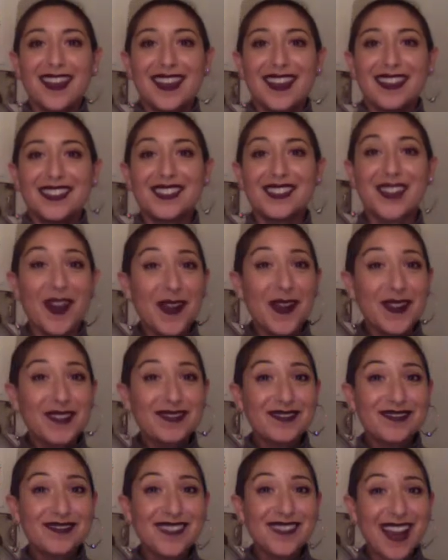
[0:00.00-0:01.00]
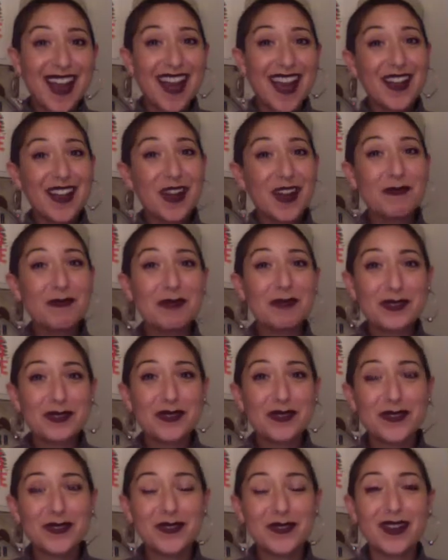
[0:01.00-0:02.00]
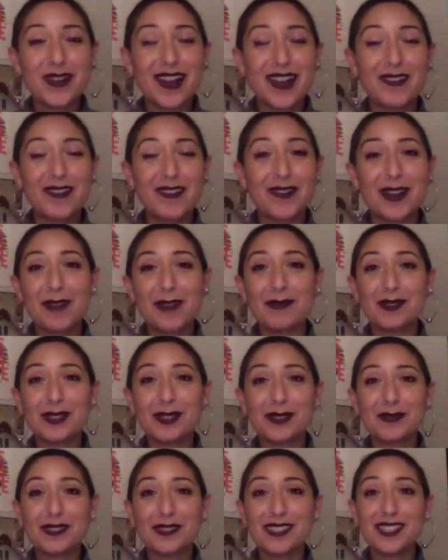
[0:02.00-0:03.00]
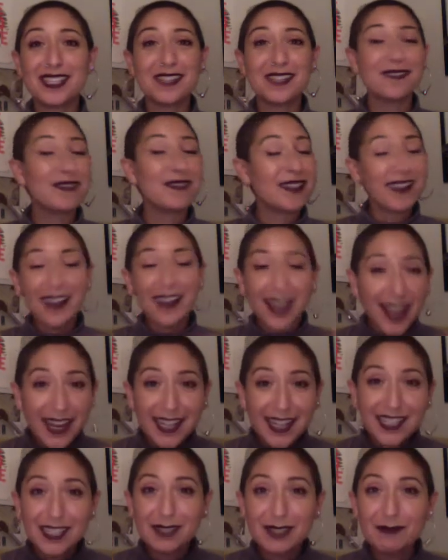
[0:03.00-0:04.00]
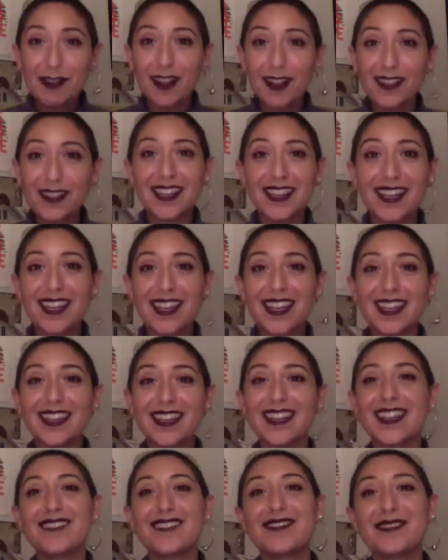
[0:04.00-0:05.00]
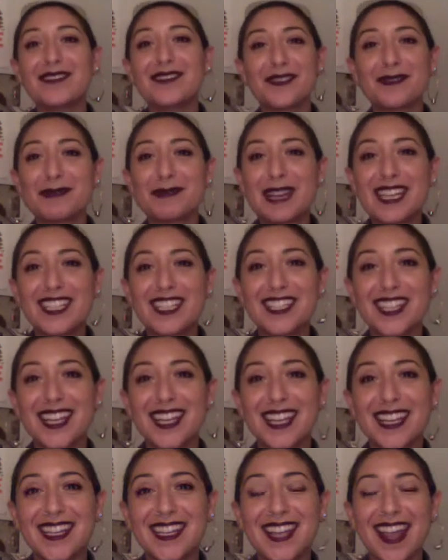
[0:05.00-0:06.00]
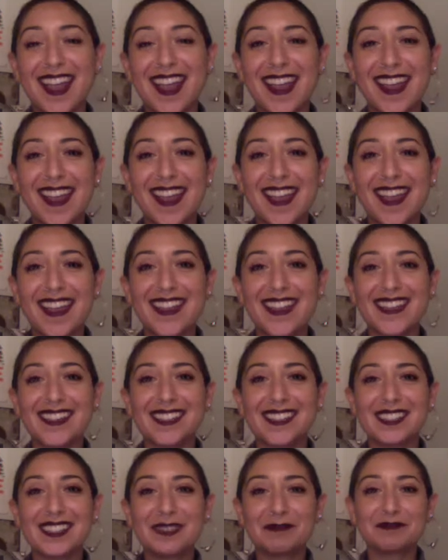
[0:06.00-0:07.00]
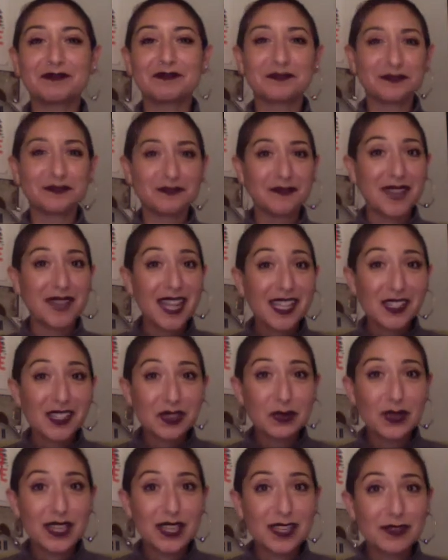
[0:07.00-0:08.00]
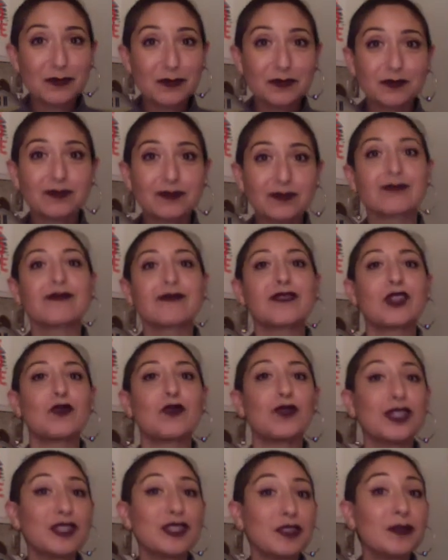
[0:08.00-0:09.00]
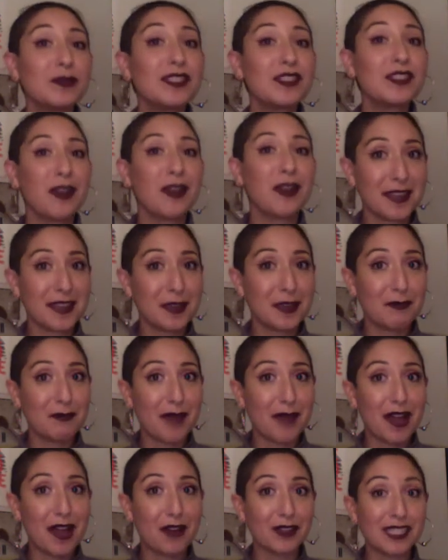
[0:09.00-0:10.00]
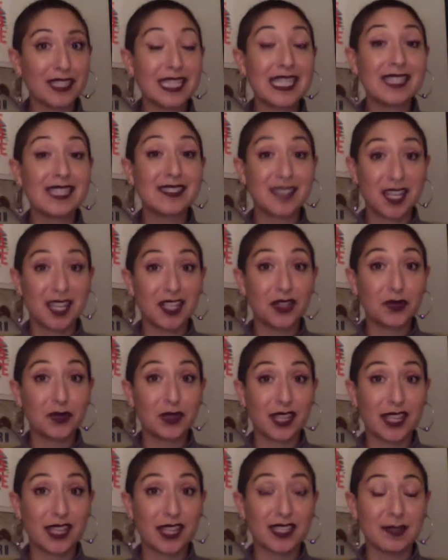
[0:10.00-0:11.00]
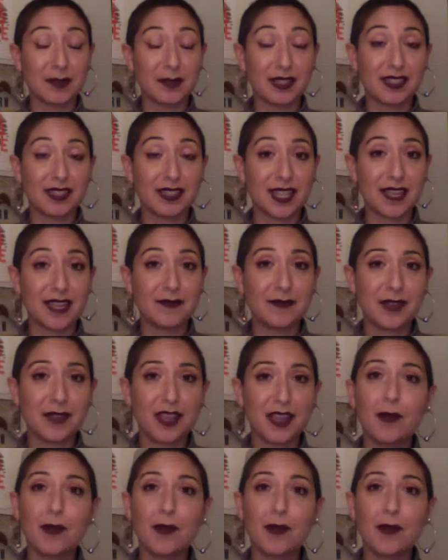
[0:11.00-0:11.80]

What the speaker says: So I hope you are able to receive any small nugget of information, and next week we'll still be talking about the sensual intimacy.